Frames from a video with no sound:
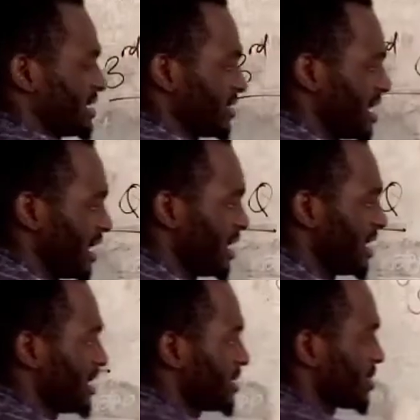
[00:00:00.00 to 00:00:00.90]
Okay.
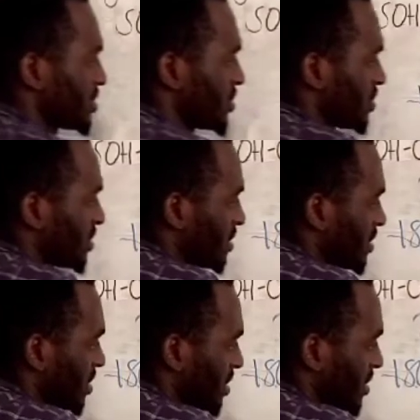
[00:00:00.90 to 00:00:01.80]
So
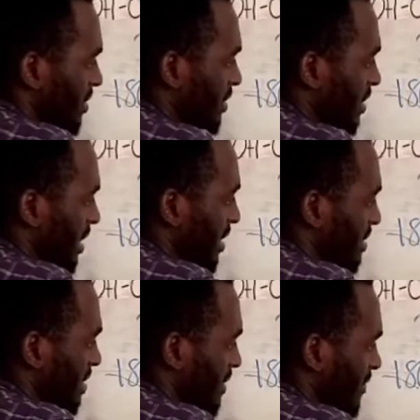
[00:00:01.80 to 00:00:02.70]
let's
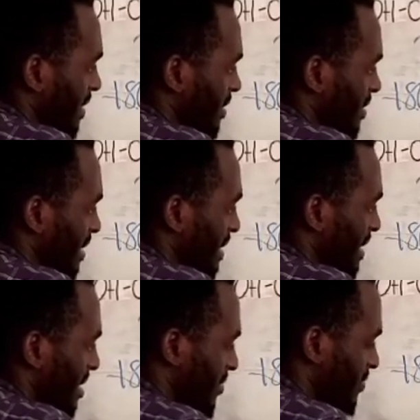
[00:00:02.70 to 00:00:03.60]
have that. Let's
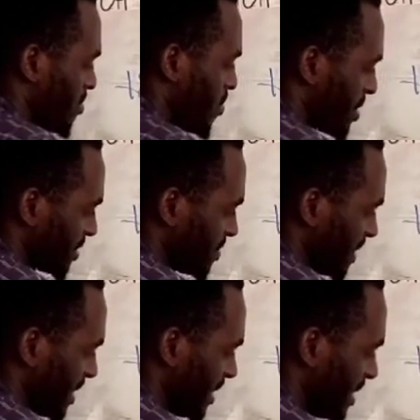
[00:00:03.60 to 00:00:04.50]
have our point P
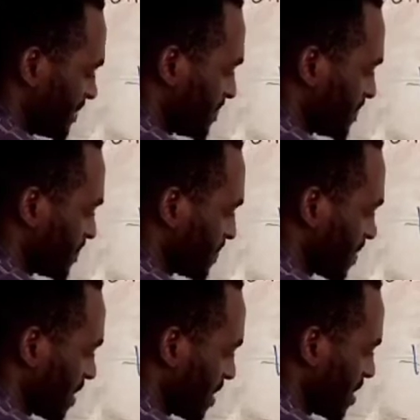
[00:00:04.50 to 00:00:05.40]
here.
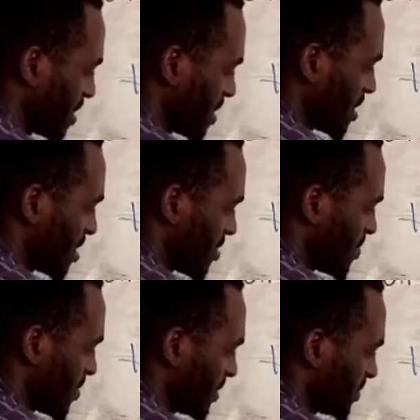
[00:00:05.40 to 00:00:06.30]
Our
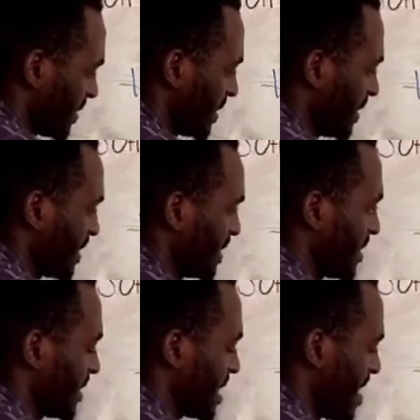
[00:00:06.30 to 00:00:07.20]
point P here.
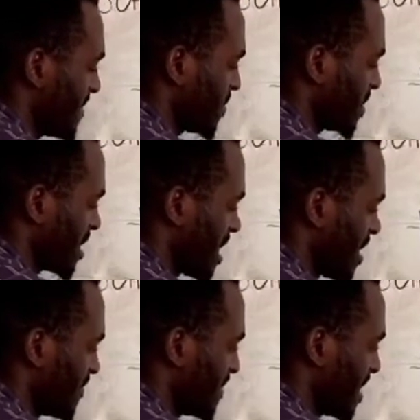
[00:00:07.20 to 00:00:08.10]
I'm gonna
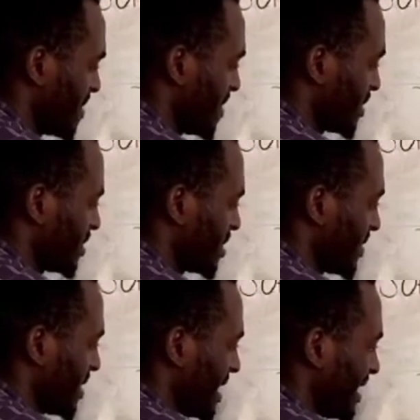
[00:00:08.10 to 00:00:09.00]
have my imaginary
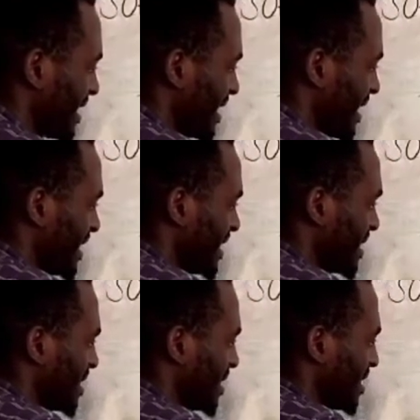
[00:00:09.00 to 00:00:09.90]
line again,
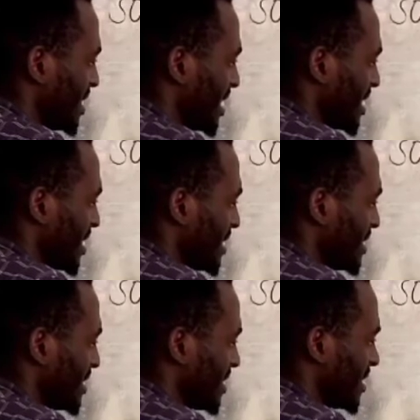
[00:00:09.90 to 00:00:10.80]
like that.
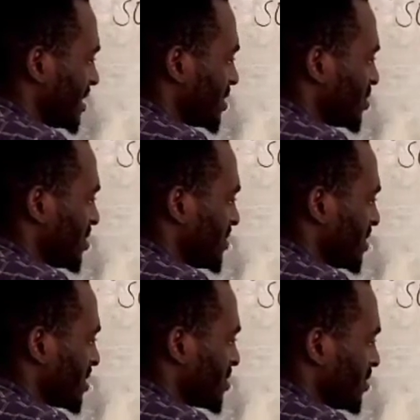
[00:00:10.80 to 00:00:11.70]
So I'm
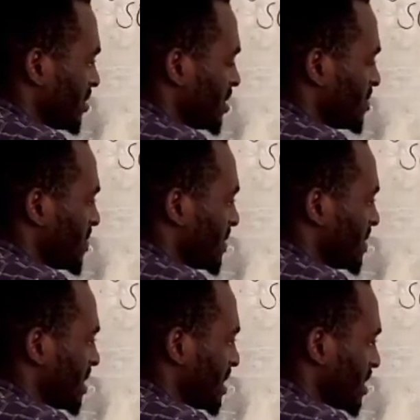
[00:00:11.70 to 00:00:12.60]
gonna call this point
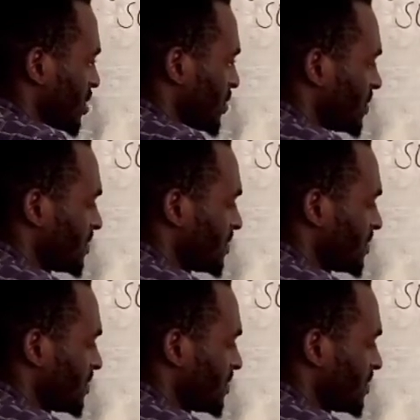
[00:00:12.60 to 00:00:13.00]
Q.